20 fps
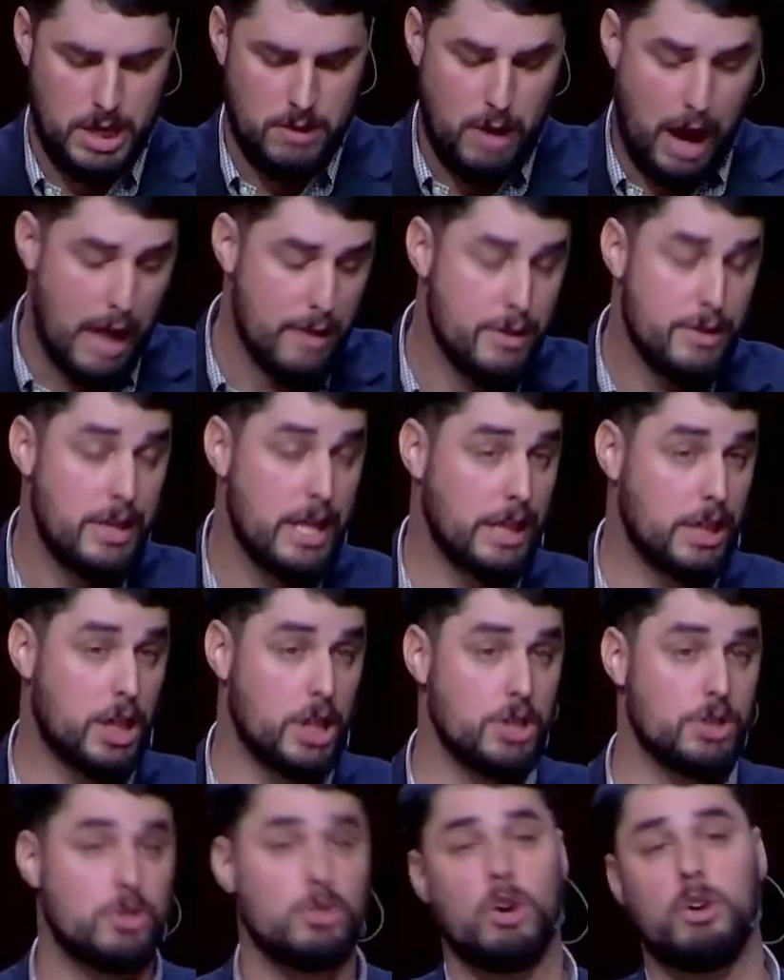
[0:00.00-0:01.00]
Rather than
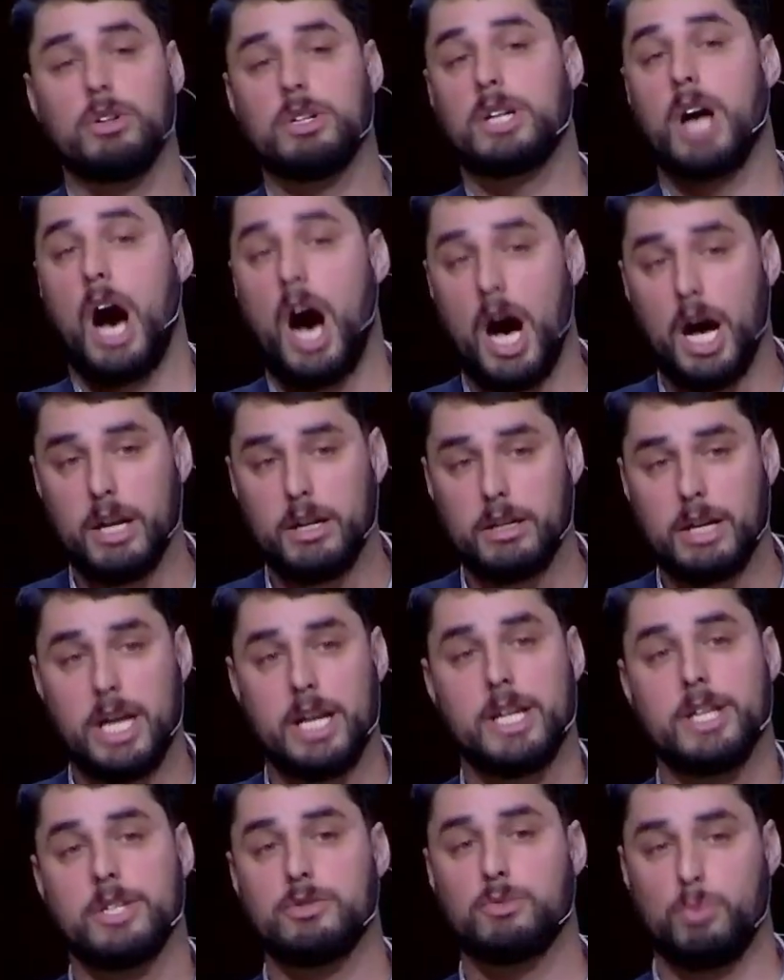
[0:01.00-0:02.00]
consult God
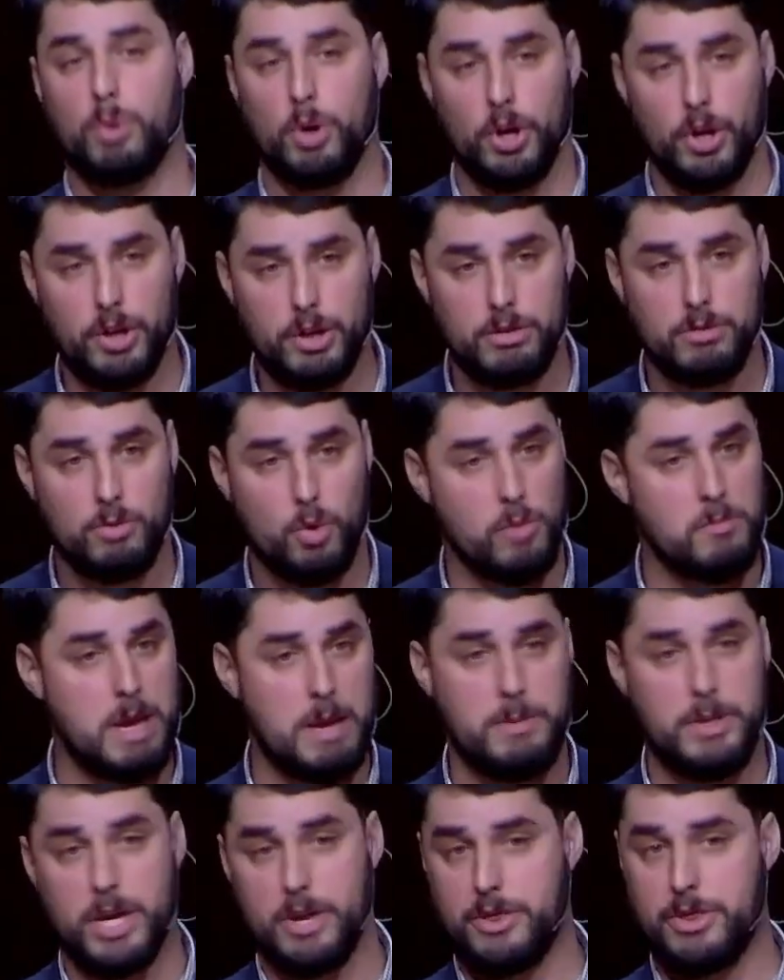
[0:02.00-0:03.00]
and his word, or
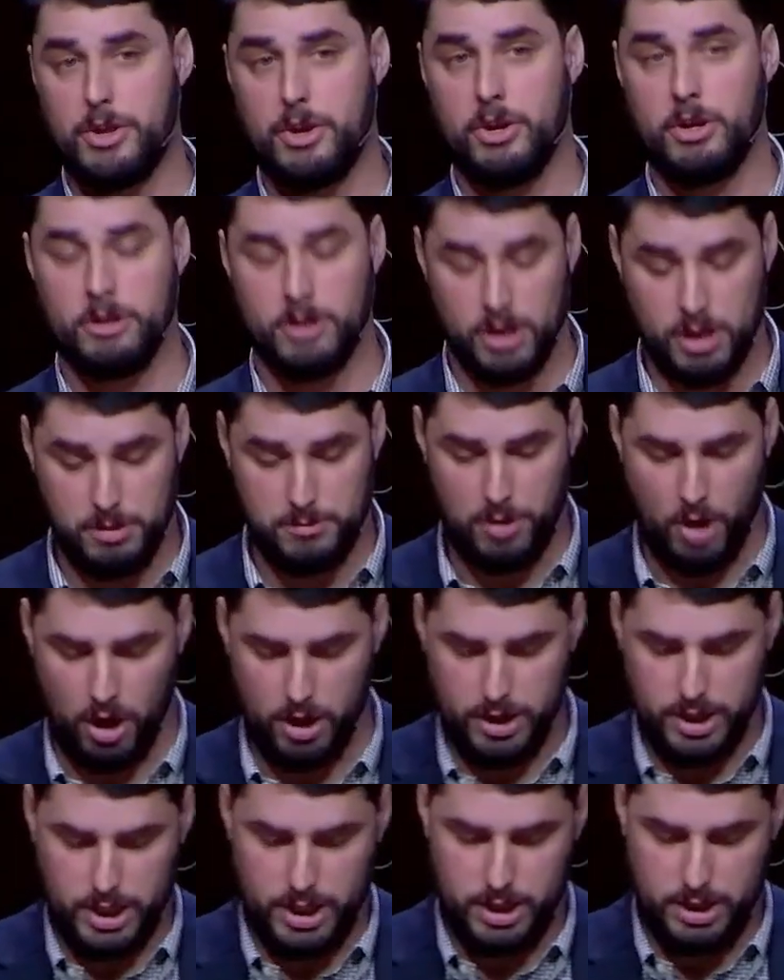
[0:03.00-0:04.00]
maybe a third
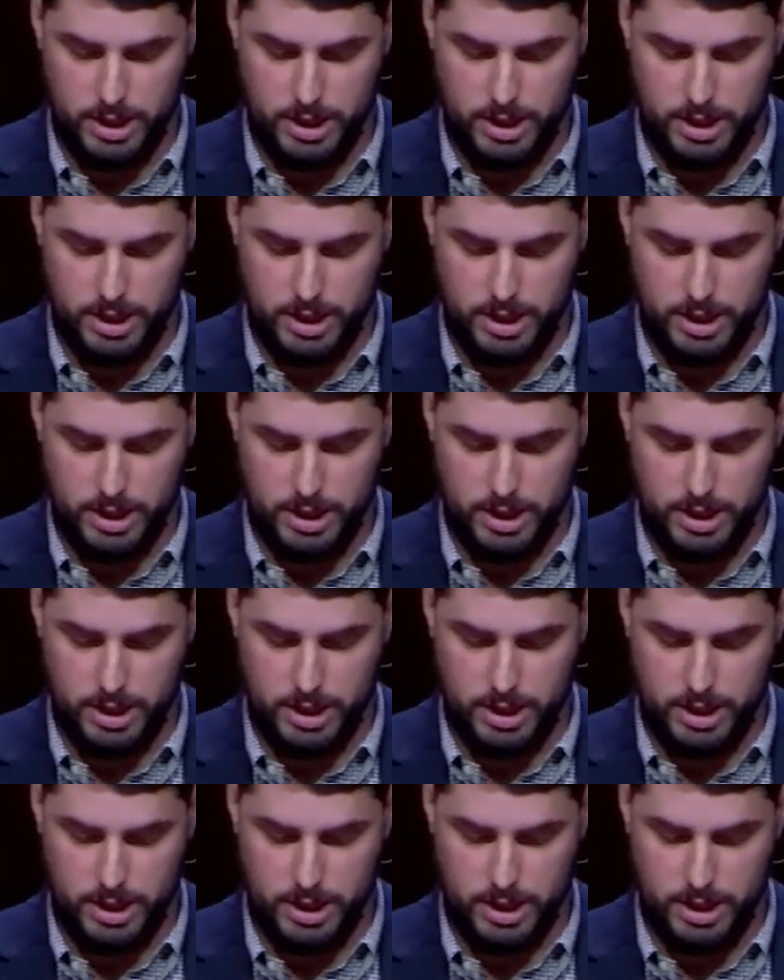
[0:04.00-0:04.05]
party